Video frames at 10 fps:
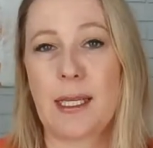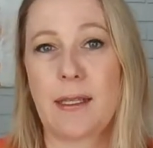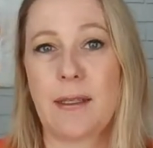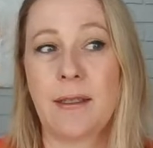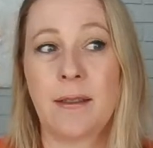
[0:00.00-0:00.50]

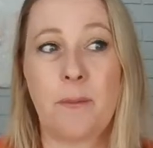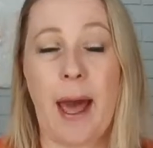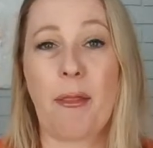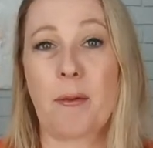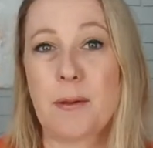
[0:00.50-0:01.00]
in
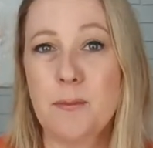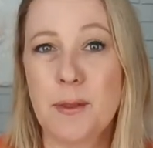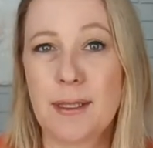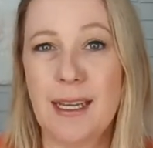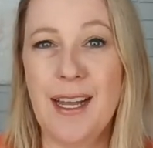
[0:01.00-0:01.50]

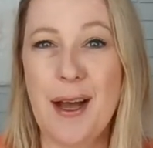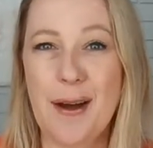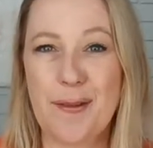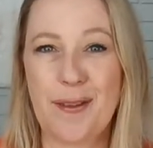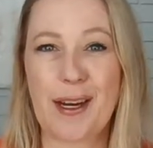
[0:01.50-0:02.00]
bathrooms
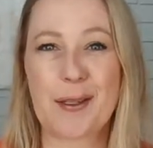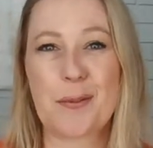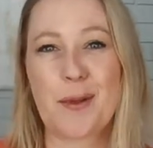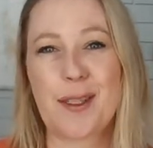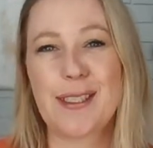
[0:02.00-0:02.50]
of
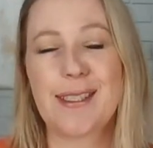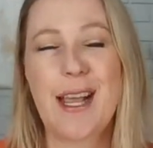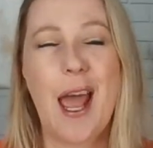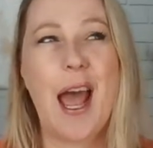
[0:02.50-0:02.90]
airports.